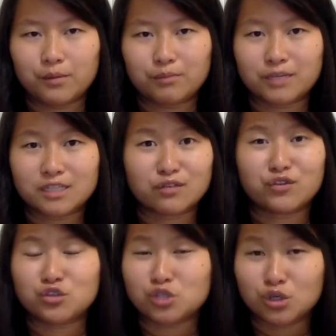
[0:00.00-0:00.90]
Because if
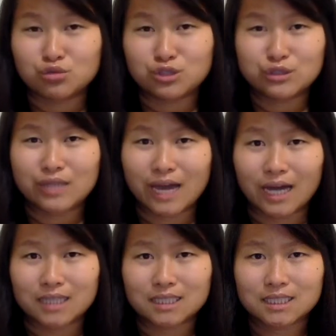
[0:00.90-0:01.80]
you don't do
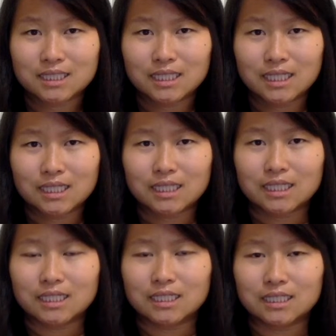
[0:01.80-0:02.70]
that,
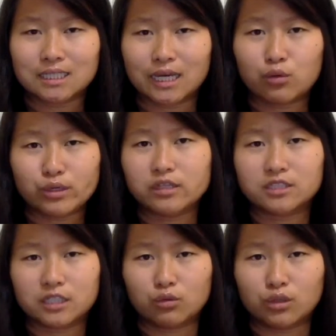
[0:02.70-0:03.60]
that
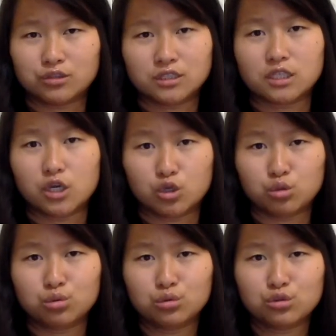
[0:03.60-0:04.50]
wheelchair will just
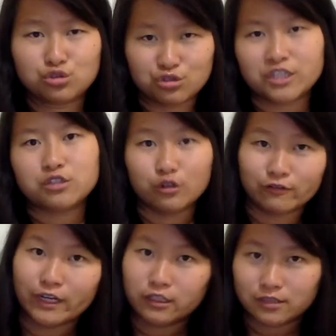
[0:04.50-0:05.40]
go straight to your
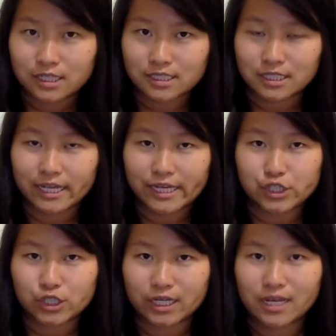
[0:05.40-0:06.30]
final
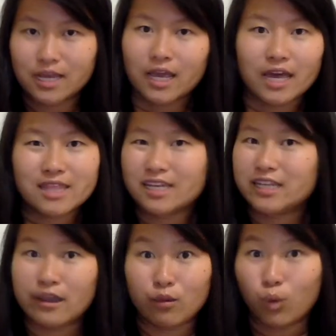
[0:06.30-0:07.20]
destination, and then
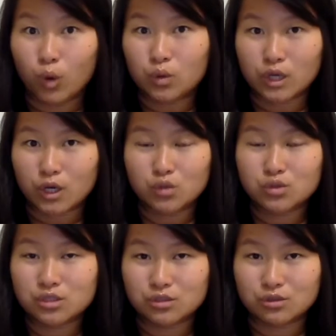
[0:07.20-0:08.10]
it won't go
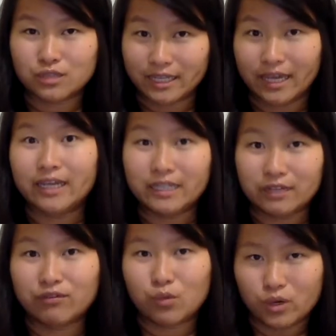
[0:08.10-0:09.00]
to the gate
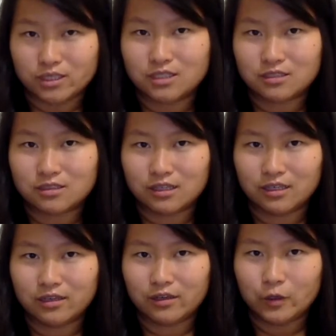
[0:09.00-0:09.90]
even once
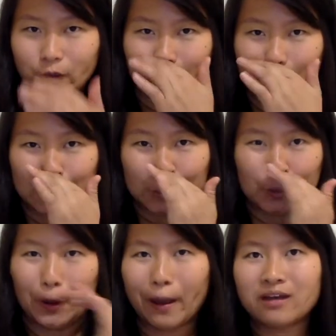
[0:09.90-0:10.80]
you get
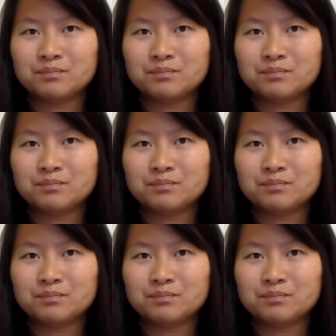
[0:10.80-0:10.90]
to